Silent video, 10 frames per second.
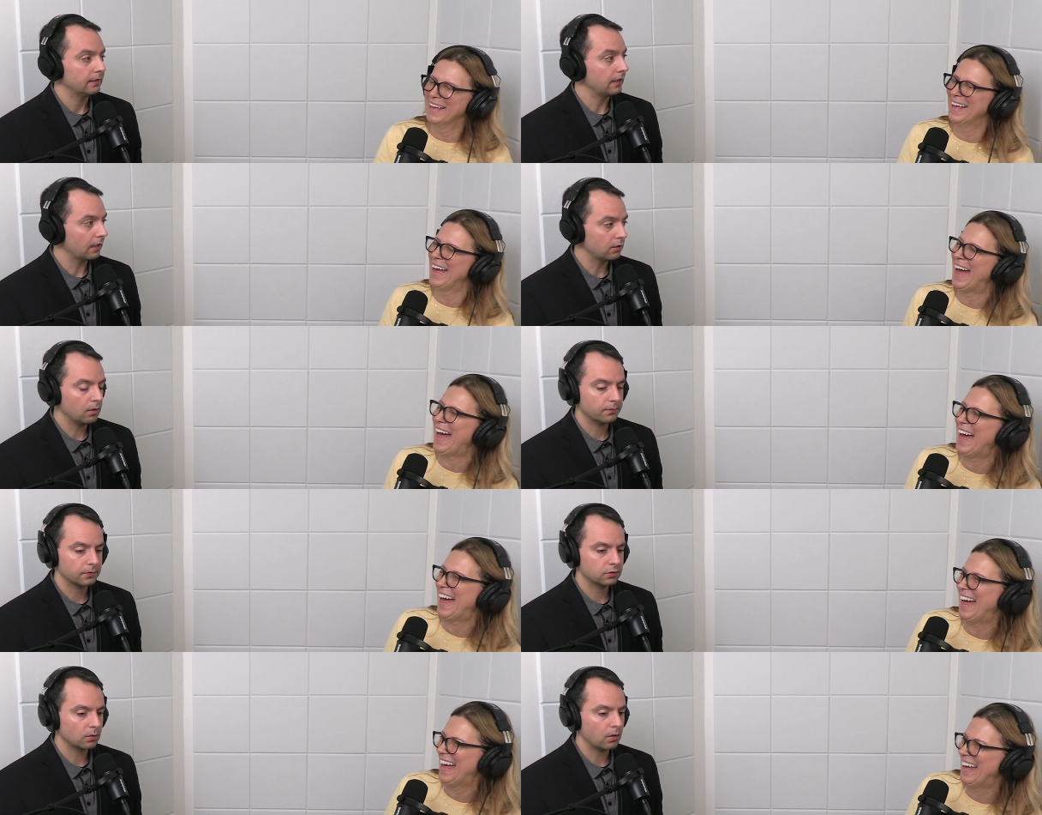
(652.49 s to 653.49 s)
Speaker 1: yeah no
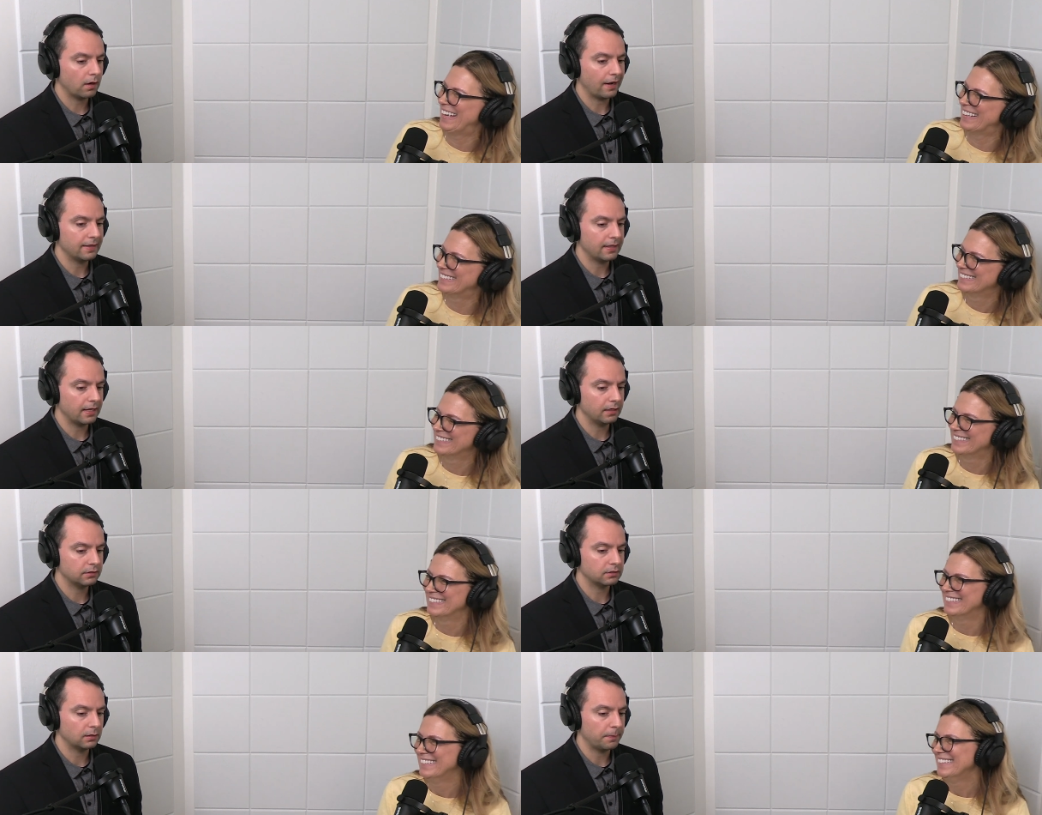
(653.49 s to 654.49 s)
for sure and and
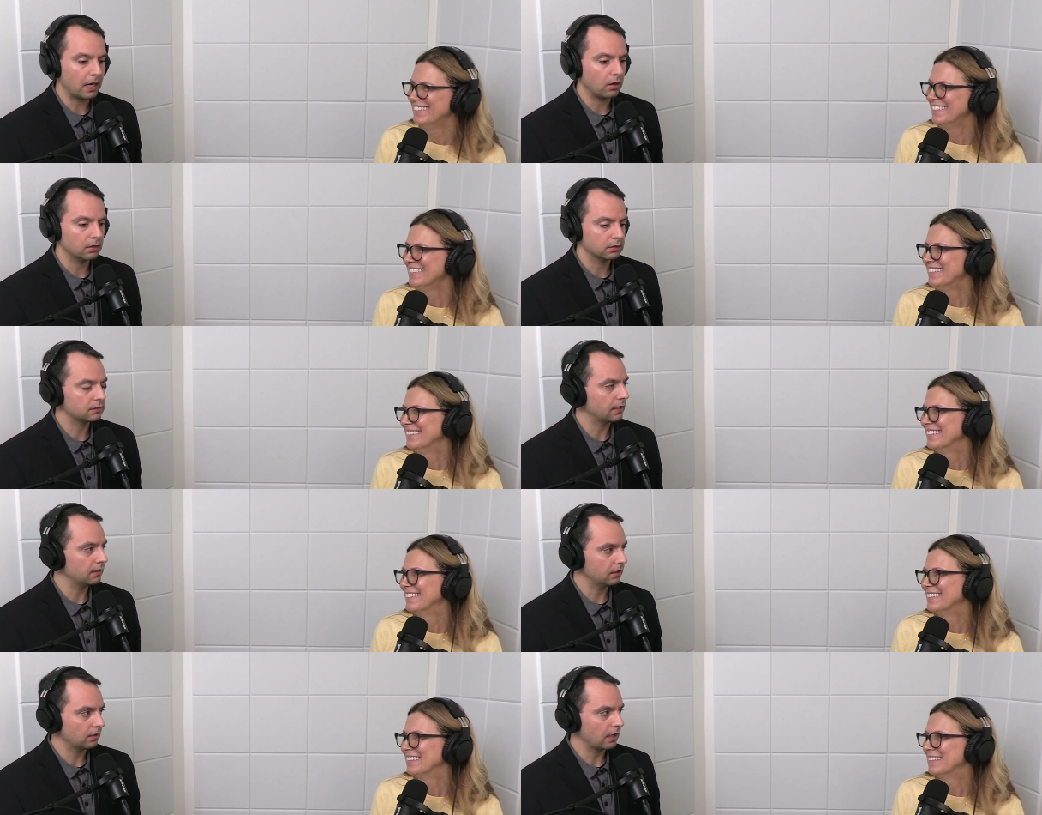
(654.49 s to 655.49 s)
it's about
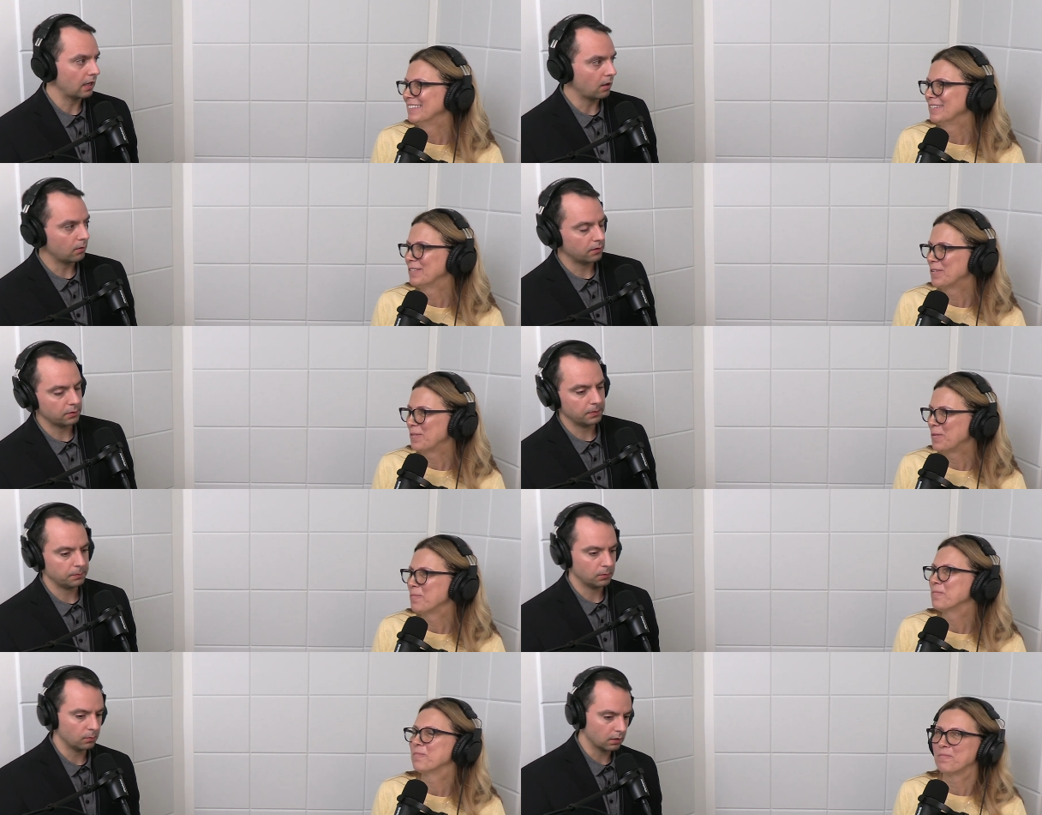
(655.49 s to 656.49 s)
understanding how other
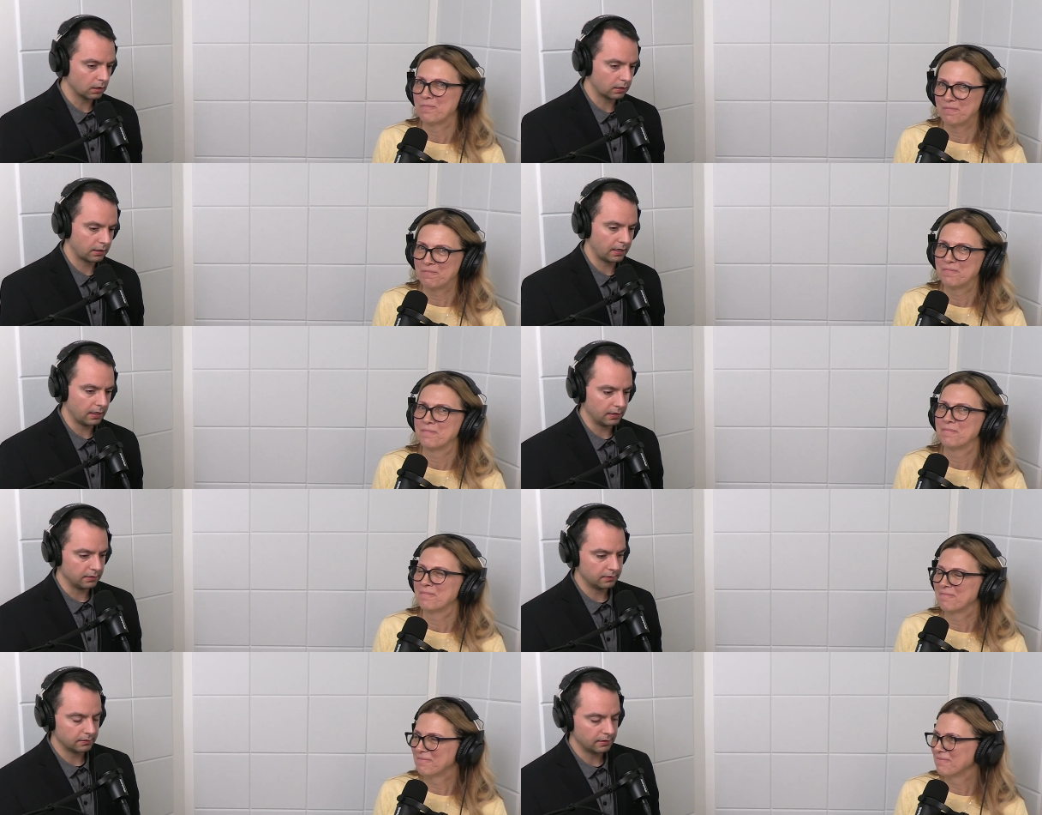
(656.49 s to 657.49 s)
people work
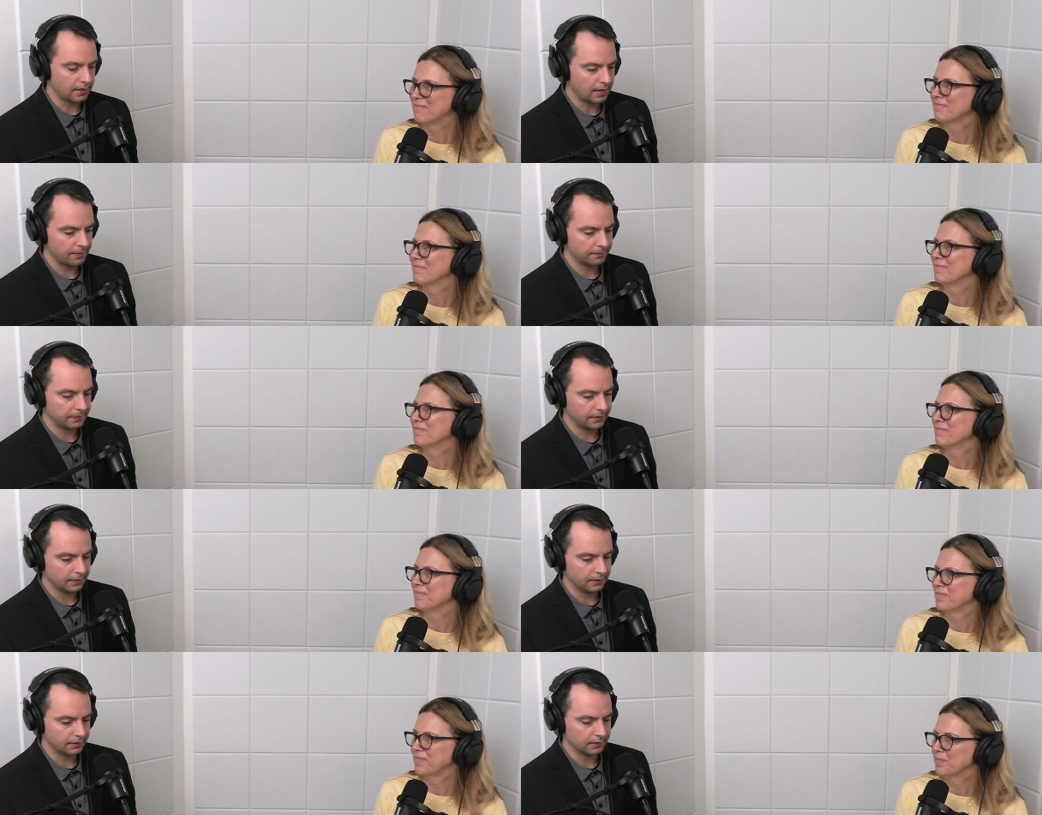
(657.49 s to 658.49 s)
and not
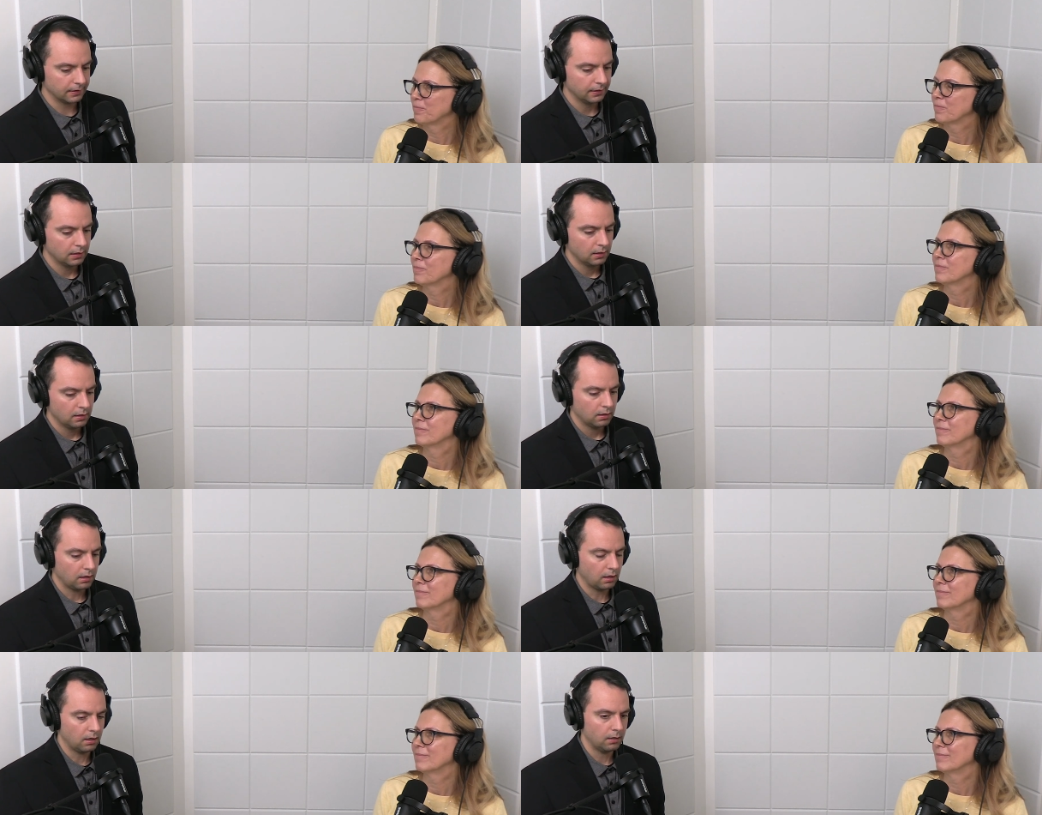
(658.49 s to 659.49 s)
being
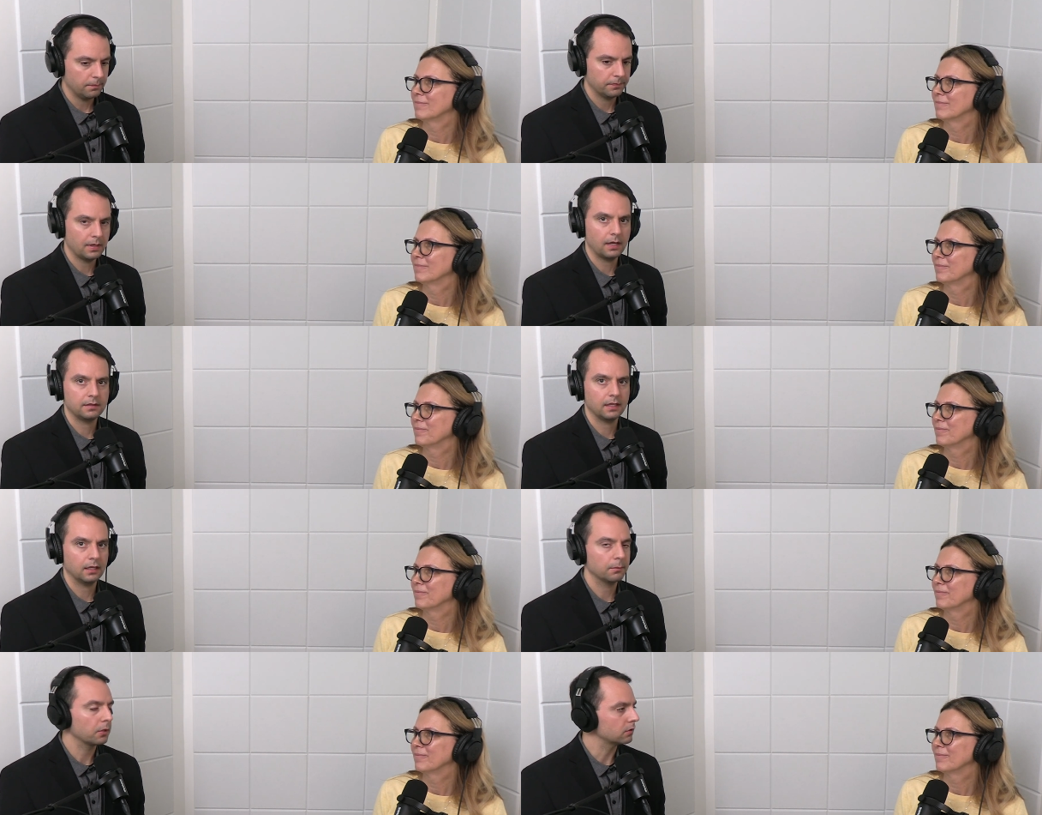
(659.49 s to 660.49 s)
um, not
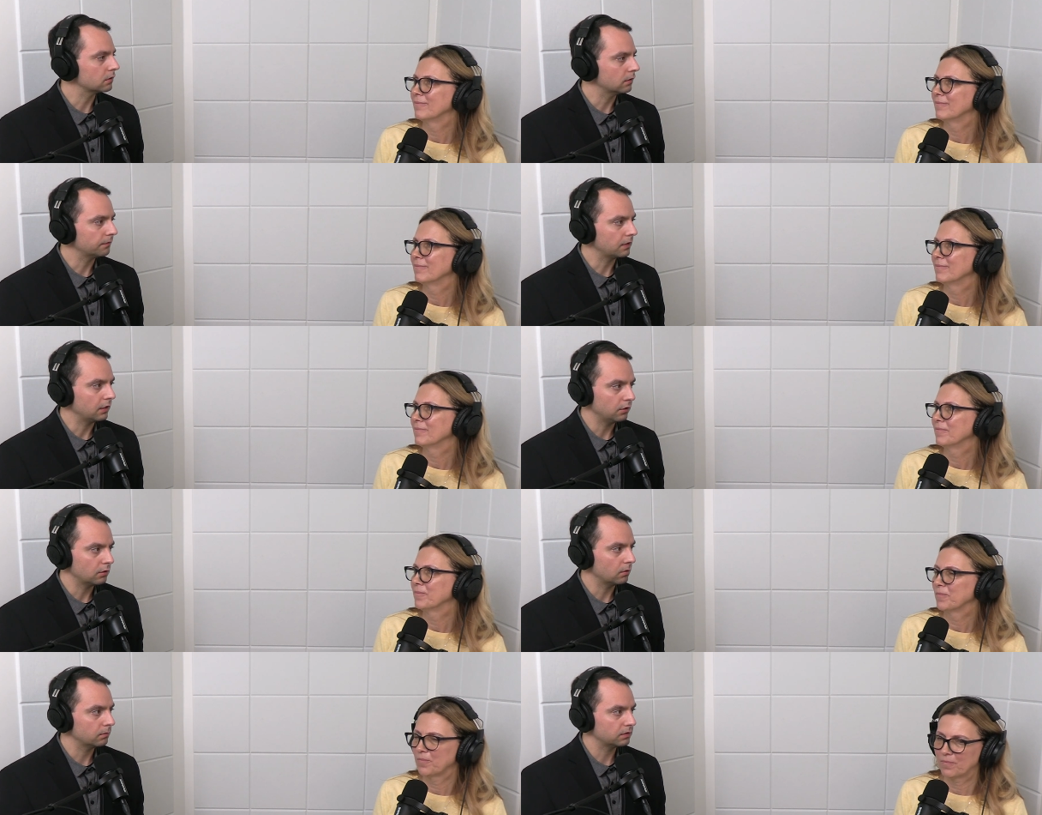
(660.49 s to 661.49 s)
taking it personal if that
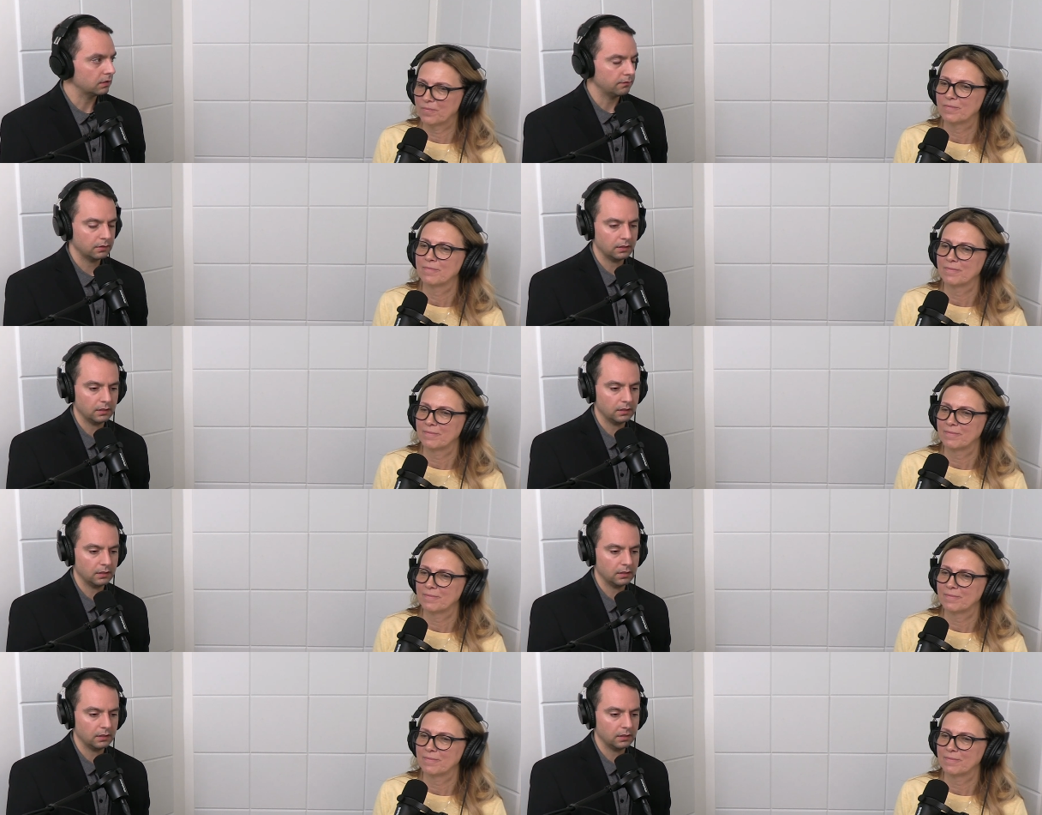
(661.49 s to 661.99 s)
you don't receive an